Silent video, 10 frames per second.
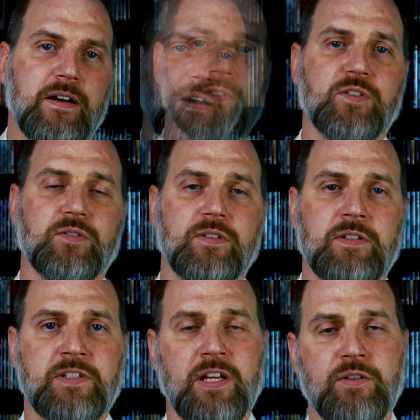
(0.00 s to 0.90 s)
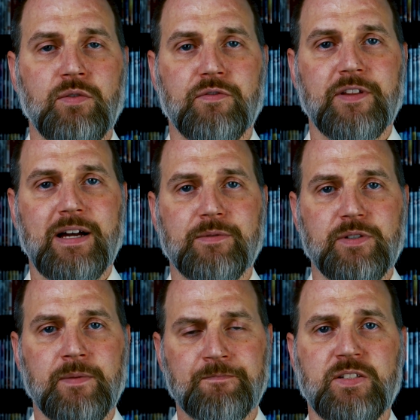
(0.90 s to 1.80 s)
So stay tuned for that
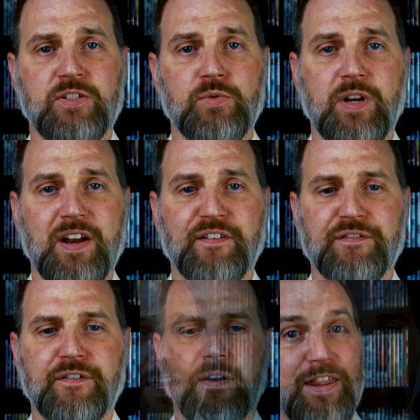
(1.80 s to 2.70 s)
one soon enough.